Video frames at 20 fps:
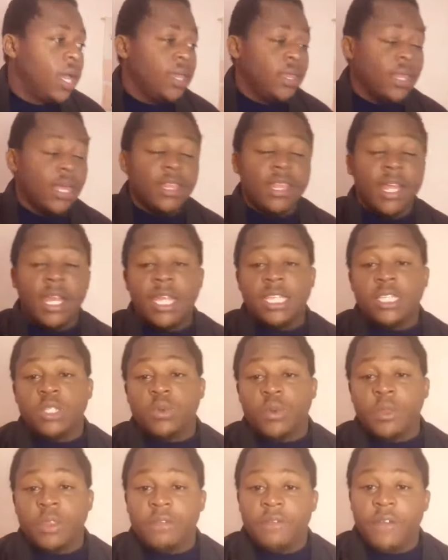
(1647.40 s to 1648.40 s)

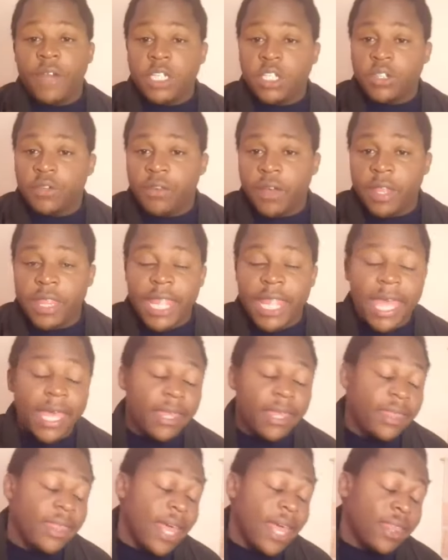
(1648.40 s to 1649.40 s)
Netherlands with Virgil van
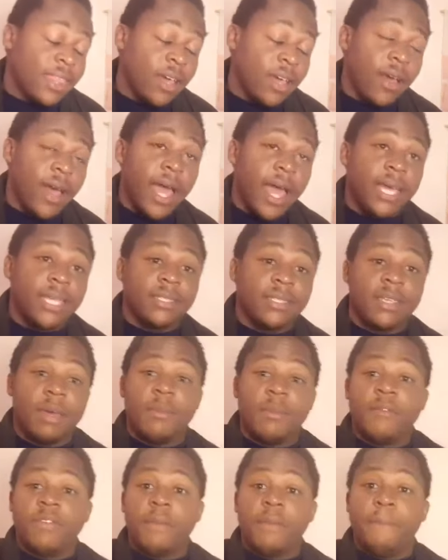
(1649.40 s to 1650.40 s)
Dijk, Nathan Ake,
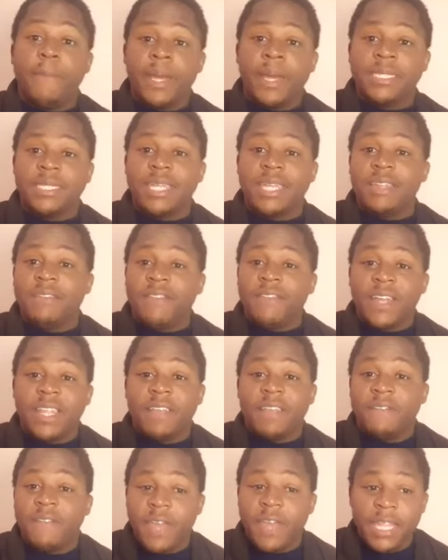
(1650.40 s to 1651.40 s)
some of the best, and Van
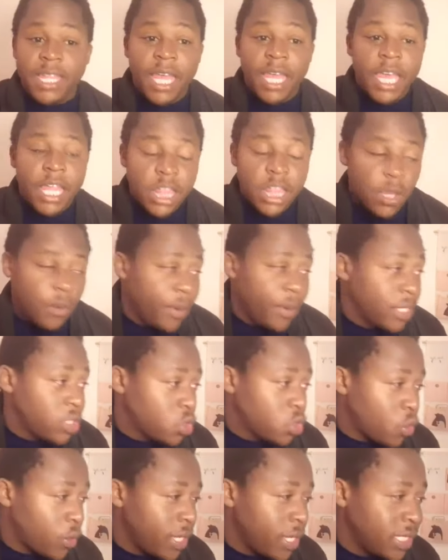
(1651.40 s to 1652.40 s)
der Ven, they were
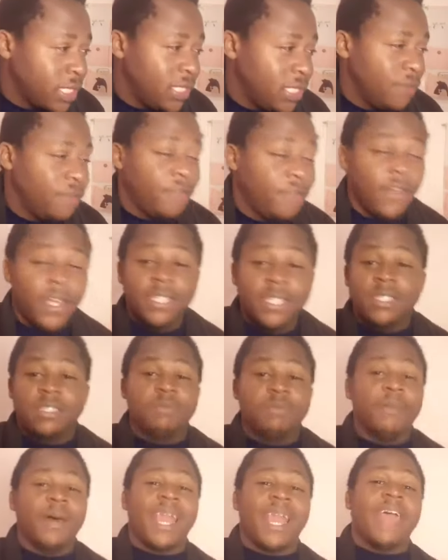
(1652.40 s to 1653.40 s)
strong as
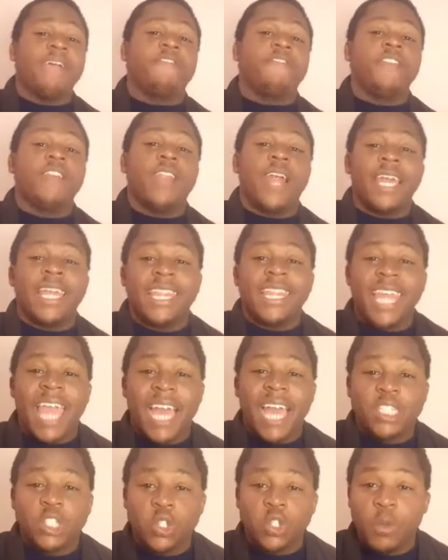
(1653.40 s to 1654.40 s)
defense. But I feel like
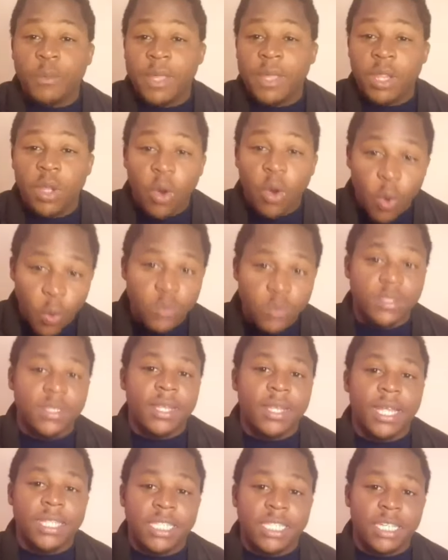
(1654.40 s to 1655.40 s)
there are so many holes
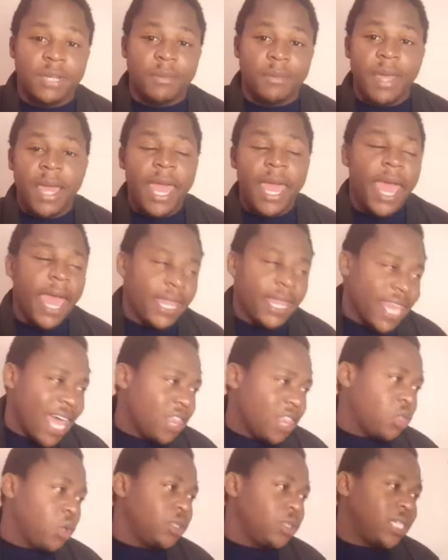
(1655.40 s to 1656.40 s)
in that team. And
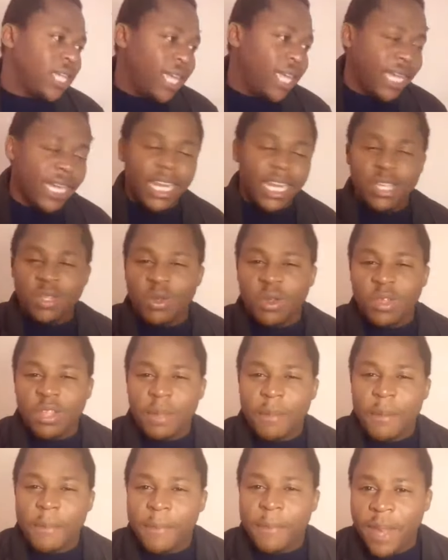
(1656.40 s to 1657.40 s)
I thought England were going
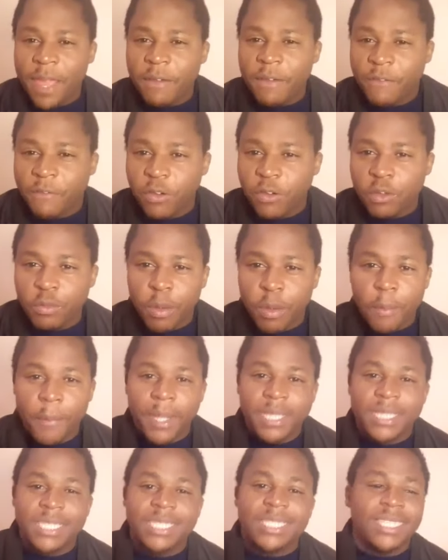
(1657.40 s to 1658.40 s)
to be playing football.
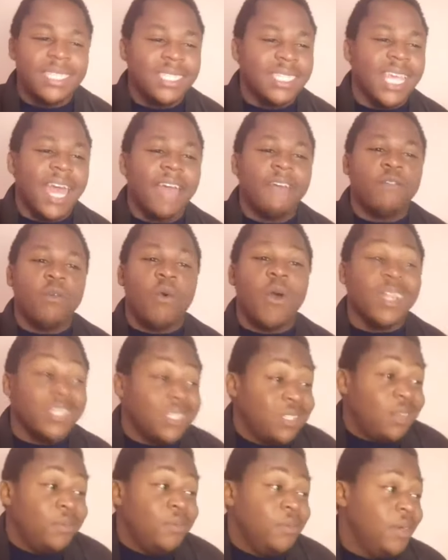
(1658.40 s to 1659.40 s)
But since I've
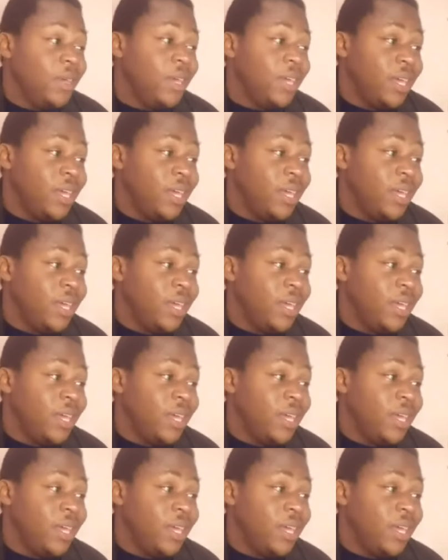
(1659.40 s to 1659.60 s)
watched them,